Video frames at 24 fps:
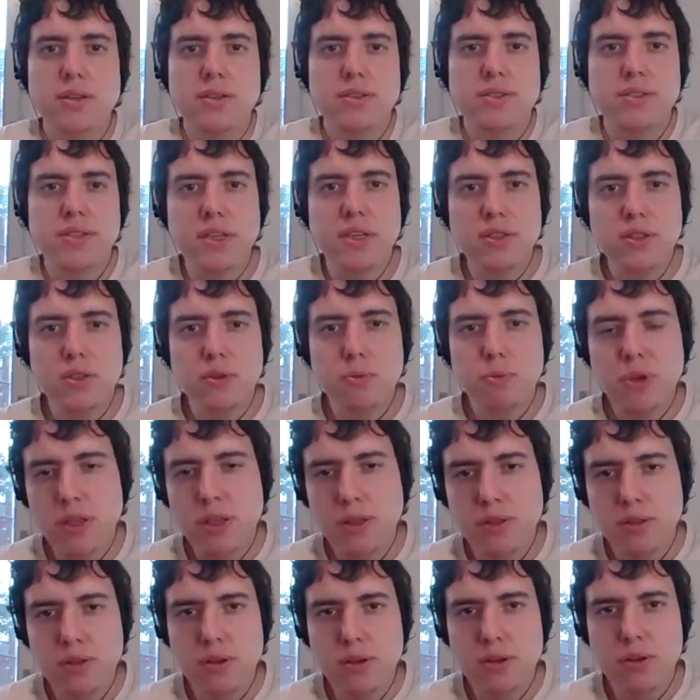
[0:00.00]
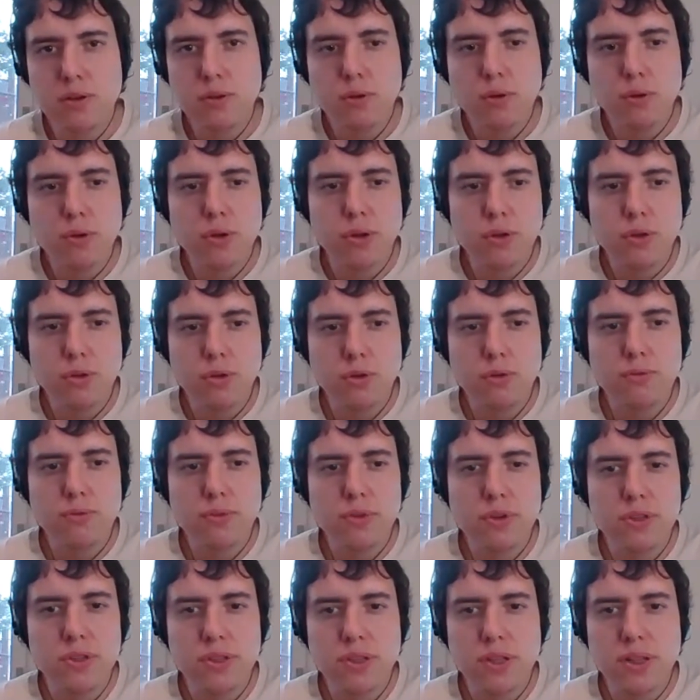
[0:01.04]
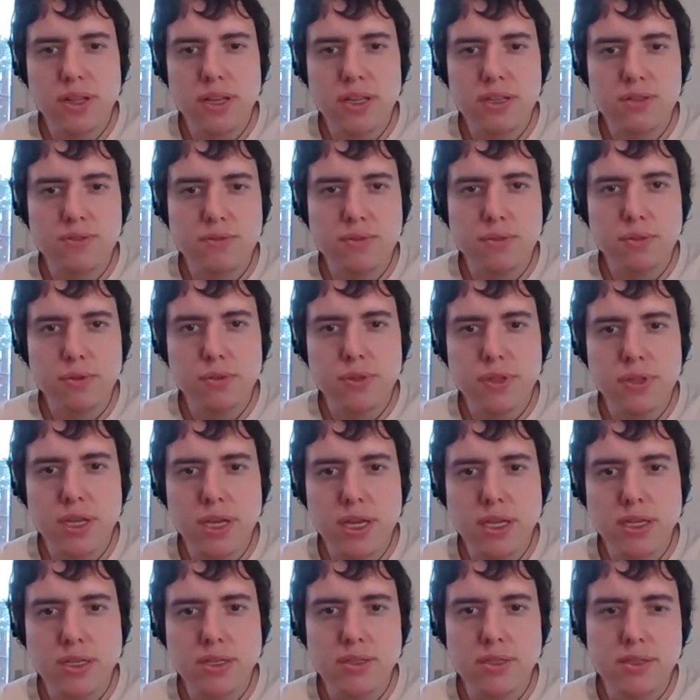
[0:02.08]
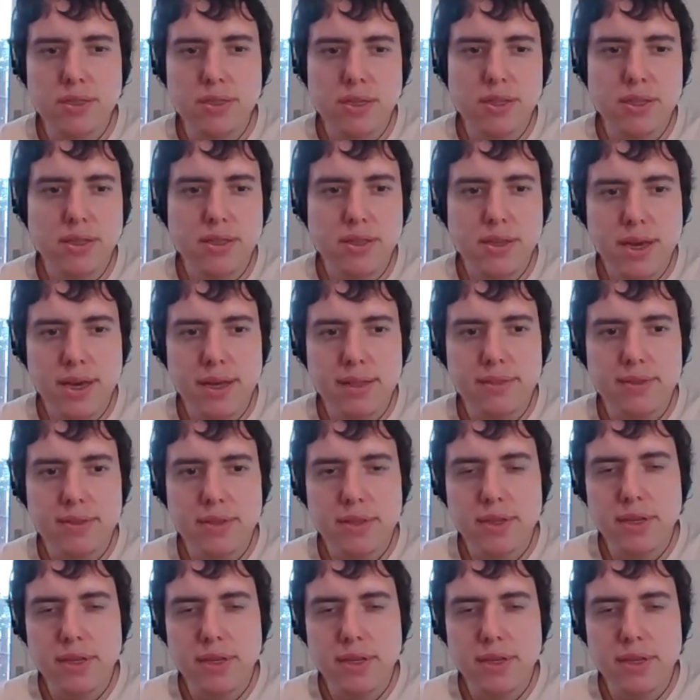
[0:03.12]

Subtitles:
sentiment going over the last few days, and yet